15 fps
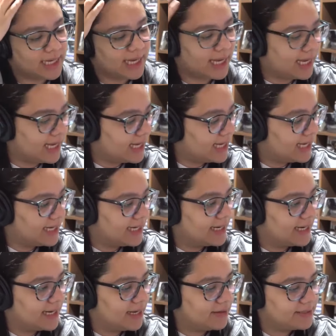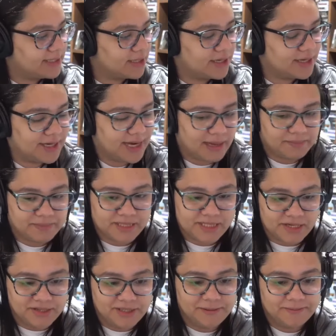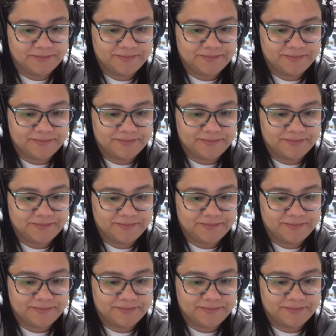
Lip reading: And it was a good episode.